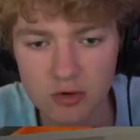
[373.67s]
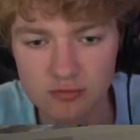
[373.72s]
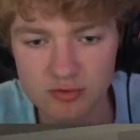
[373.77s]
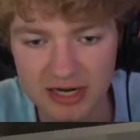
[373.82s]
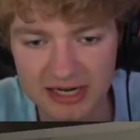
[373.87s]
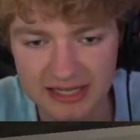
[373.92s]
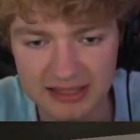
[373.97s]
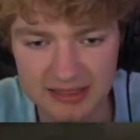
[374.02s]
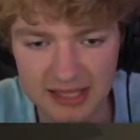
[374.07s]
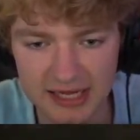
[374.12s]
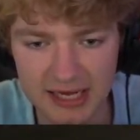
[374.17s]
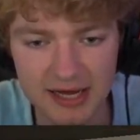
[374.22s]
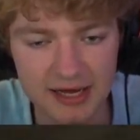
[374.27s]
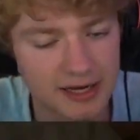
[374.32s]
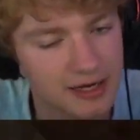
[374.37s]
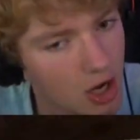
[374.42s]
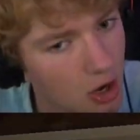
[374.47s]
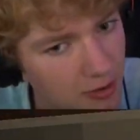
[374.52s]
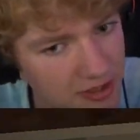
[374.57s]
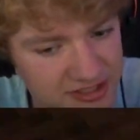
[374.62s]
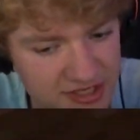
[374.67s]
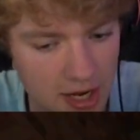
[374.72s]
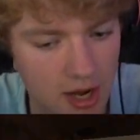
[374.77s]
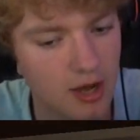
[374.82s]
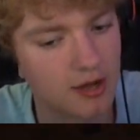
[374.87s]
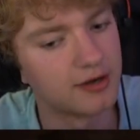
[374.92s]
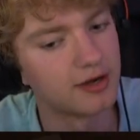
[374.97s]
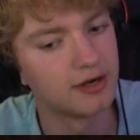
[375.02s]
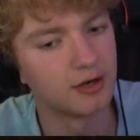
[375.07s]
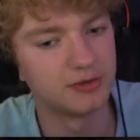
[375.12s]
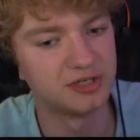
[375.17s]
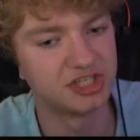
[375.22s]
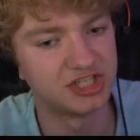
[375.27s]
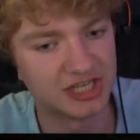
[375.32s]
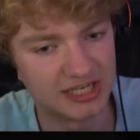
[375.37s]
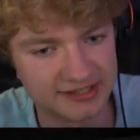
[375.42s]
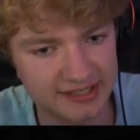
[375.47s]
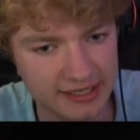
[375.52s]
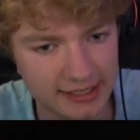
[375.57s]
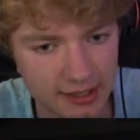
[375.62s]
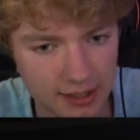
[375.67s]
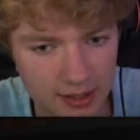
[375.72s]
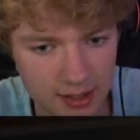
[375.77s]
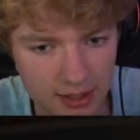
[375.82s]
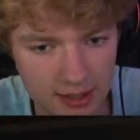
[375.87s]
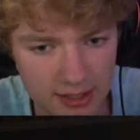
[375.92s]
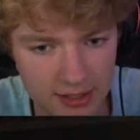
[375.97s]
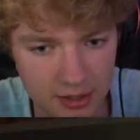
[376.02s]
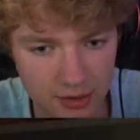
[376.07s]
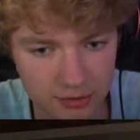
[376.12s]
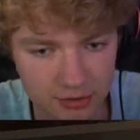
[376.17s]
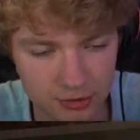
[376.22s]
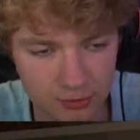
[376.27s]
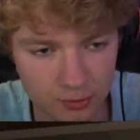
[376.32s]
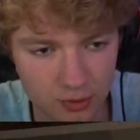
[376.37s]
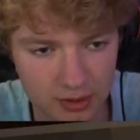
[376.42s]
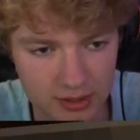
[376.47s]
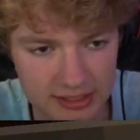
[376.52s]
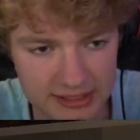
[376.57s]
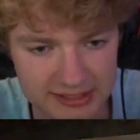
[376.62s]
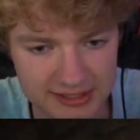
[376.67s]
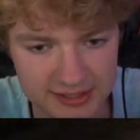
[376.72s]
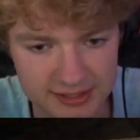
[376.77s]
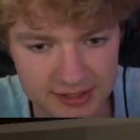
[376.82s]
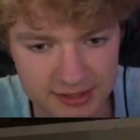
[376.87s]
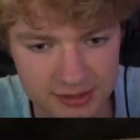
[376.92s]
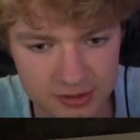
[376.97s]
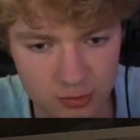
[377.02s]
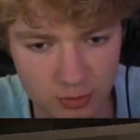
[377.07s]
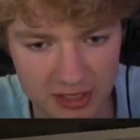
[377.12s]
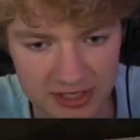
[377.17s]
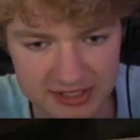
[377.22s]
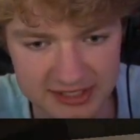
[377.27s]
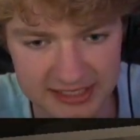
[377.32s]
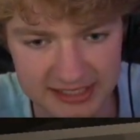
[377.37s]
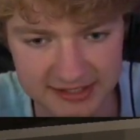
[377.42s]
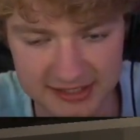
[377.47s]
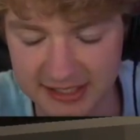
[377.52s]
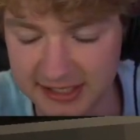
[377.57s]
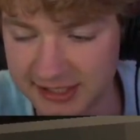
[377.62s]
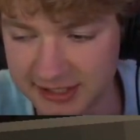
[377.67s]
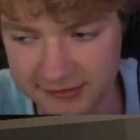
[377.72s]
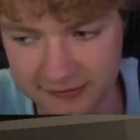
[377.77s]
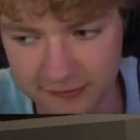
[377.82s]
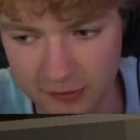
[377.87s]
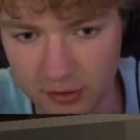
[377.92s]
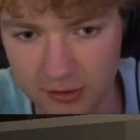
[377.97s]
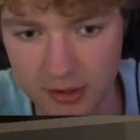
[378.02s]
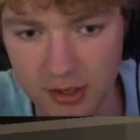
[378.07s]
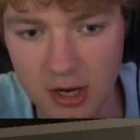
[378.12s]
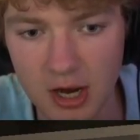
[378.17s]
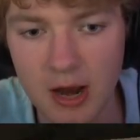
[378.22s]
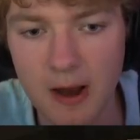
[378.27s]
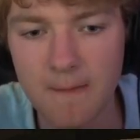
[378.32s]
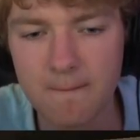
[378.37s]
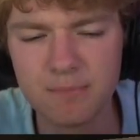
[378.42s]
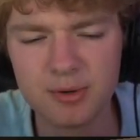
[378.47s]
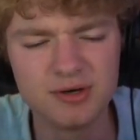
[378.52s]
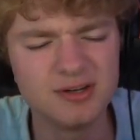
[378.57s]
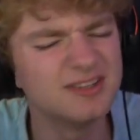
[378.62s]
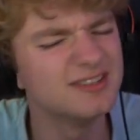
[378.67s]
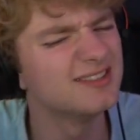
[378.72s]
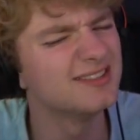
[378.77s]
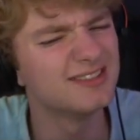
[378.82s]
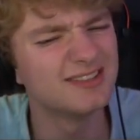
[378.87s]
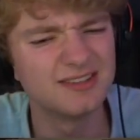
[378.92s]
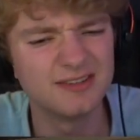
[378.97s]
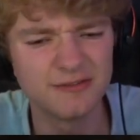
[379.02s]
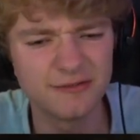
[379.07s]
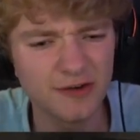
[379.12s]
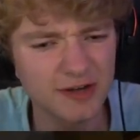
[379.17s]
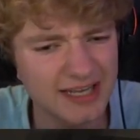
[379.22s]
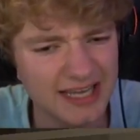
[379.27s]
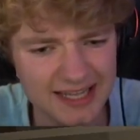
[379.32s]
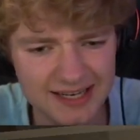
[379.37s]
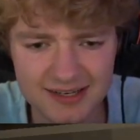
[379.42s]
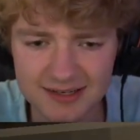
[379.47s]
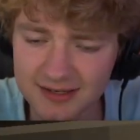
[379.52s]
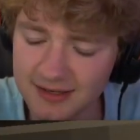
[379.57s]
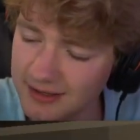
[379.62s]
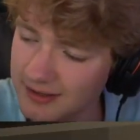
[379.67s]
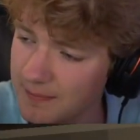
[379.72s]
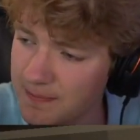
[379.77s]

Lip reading: Really think, and I know it's hard, I know it's shitty, and I know Twitter's easy and it's fun, but fucking,